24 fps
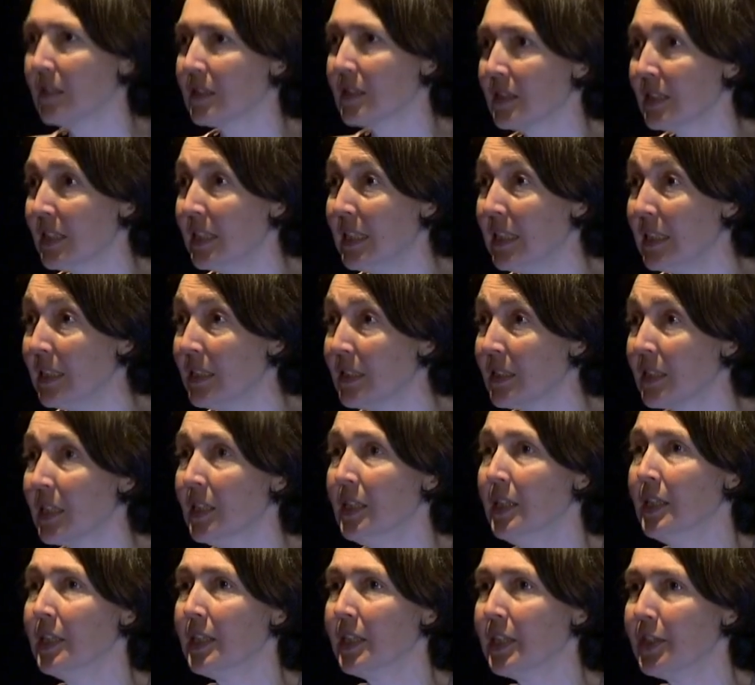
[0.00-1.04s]
the seeds
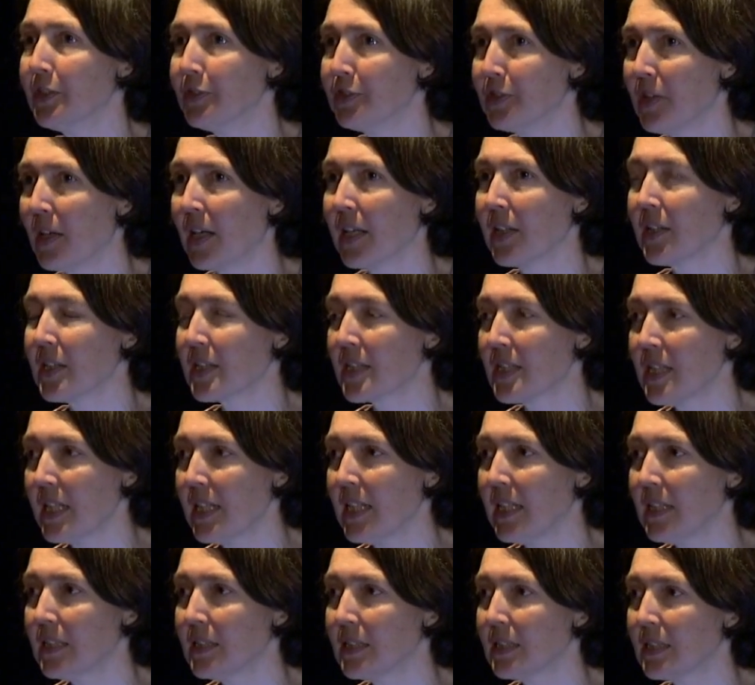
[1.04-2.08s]
and dry the
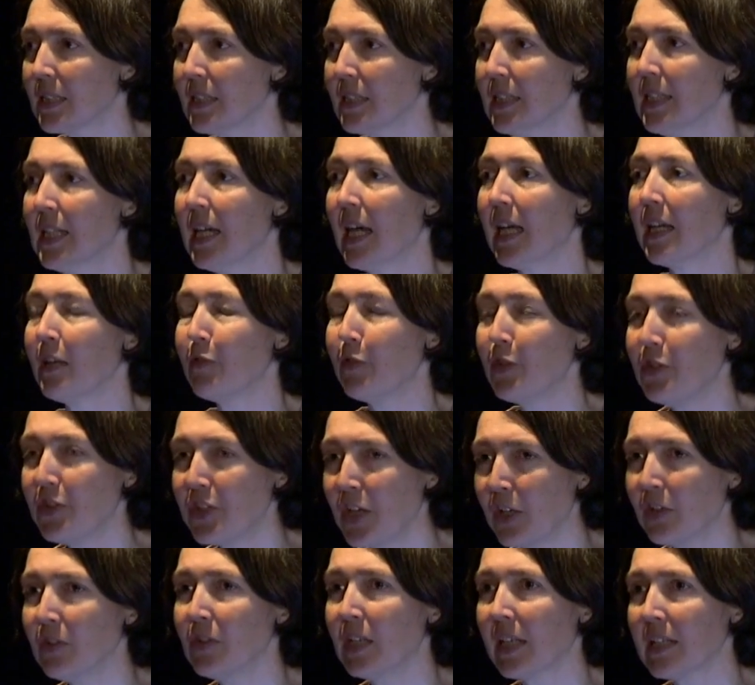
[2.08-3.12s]
seeds. And if you
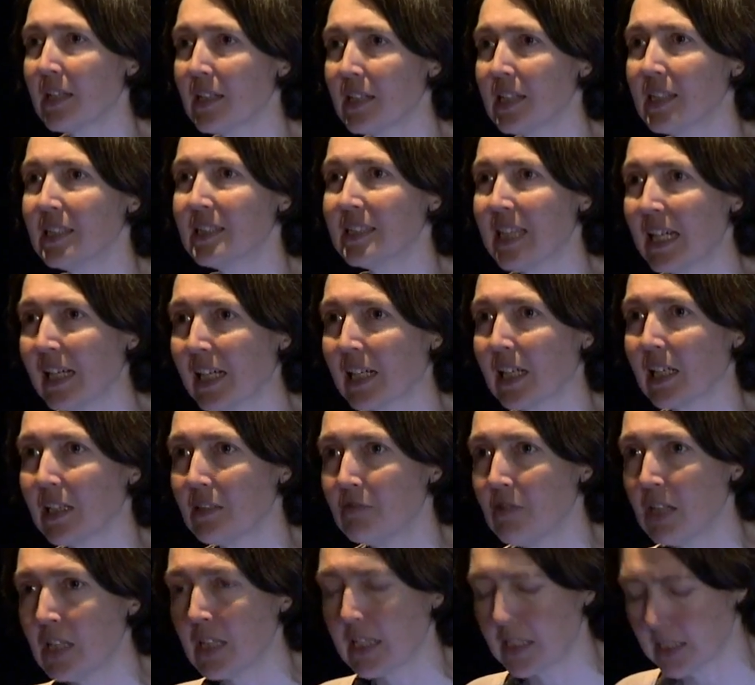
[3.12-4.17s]
don't get it exactly
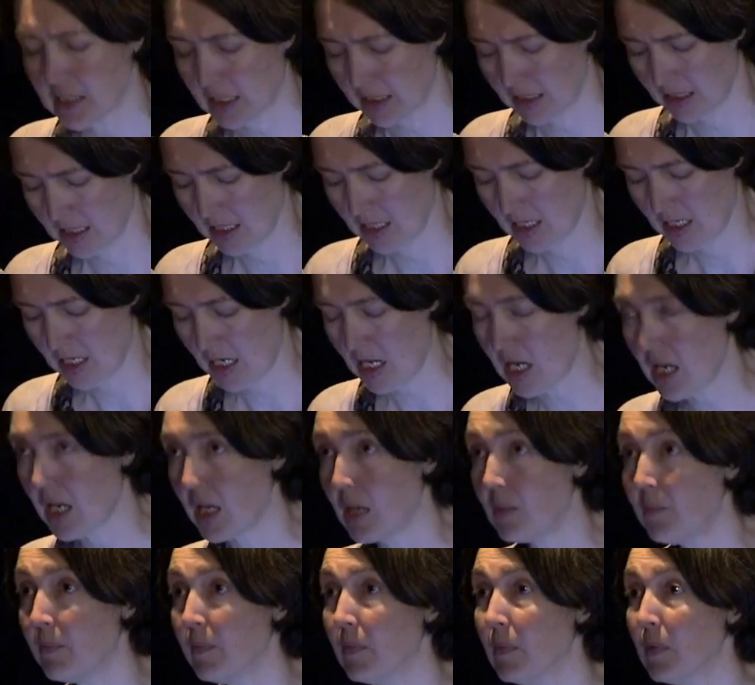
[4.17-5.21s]
right,
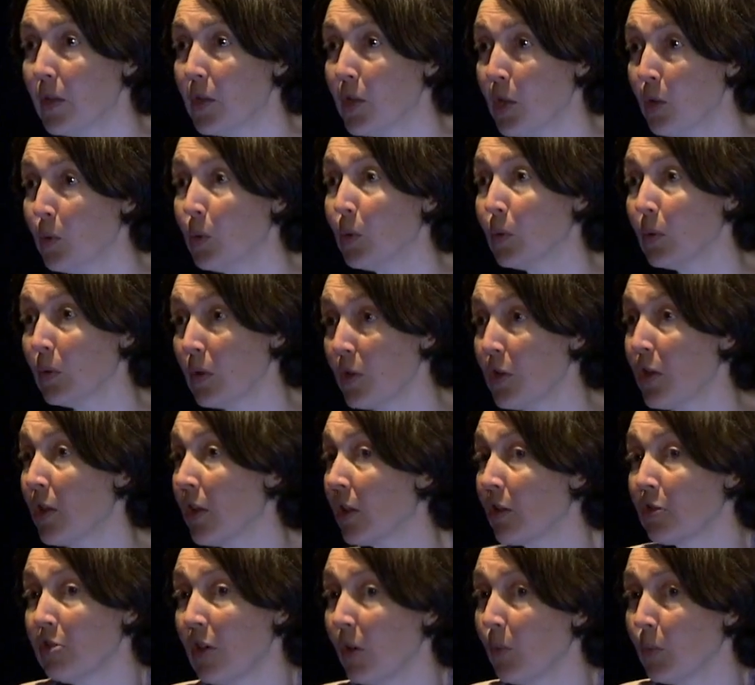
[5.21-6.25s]
um, you will, the
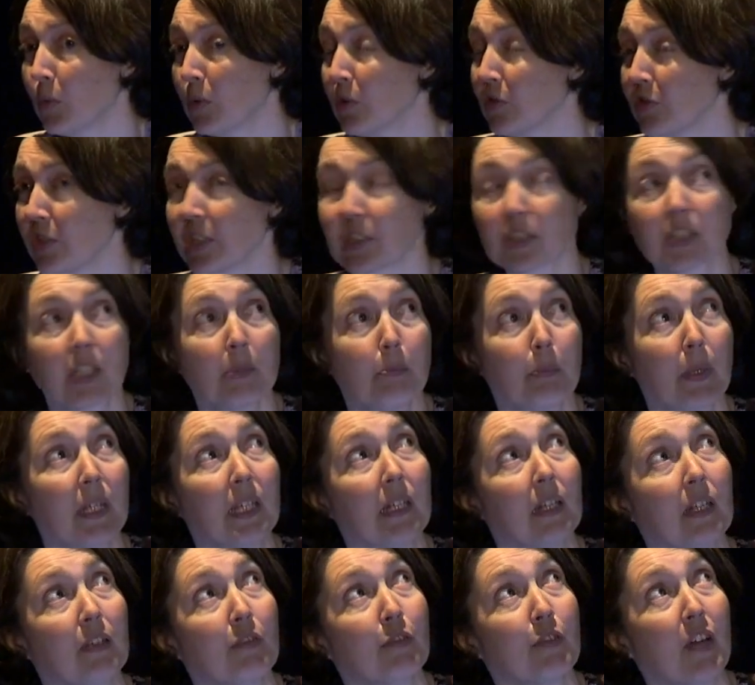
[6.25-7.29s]
crop will just
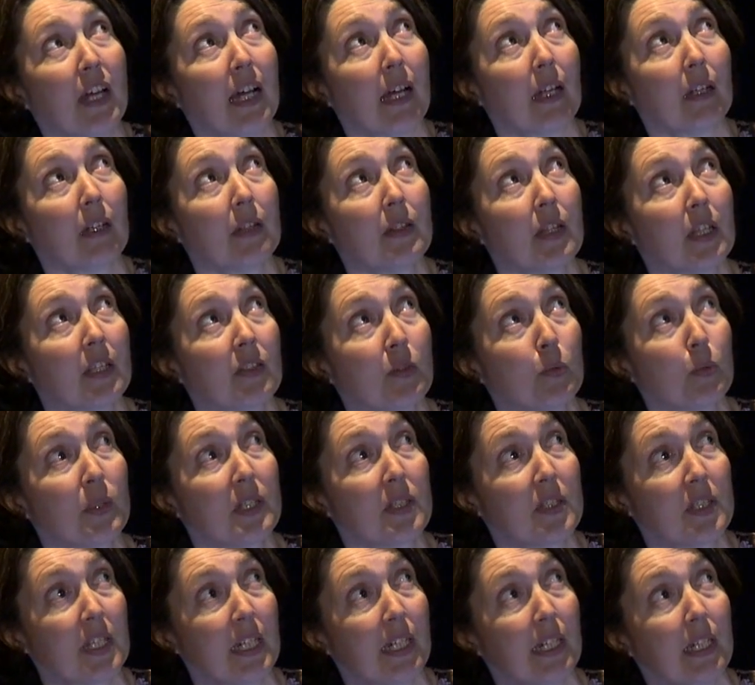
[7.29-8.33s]
completely fail. And this we
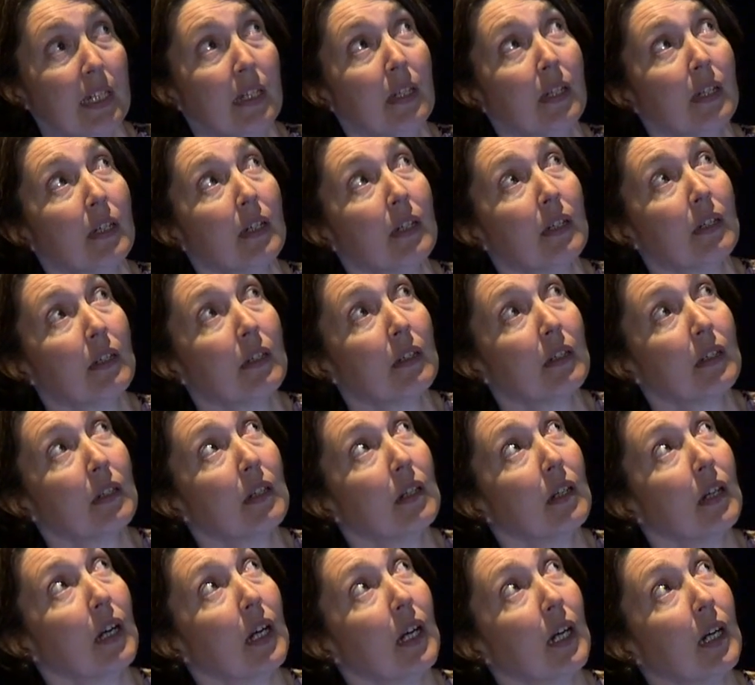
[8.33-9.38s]
see
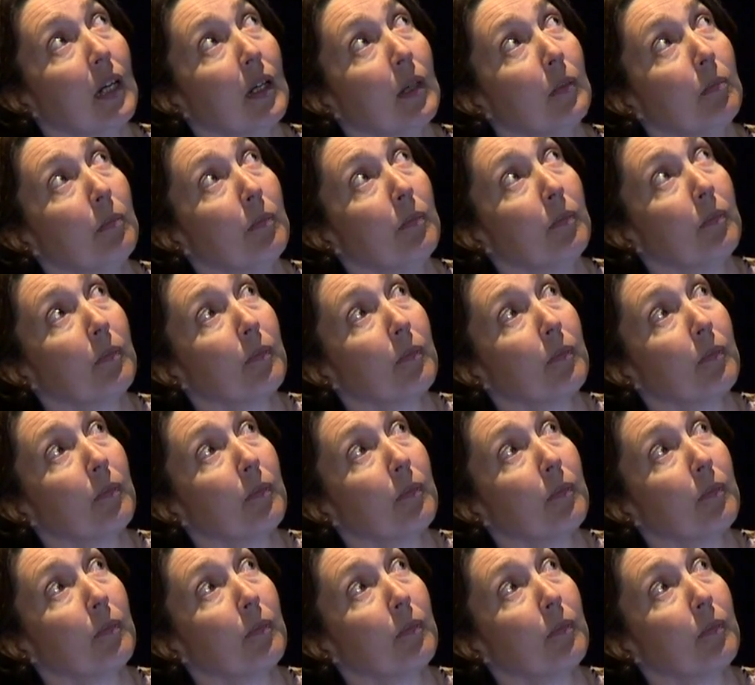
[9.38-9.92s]
um,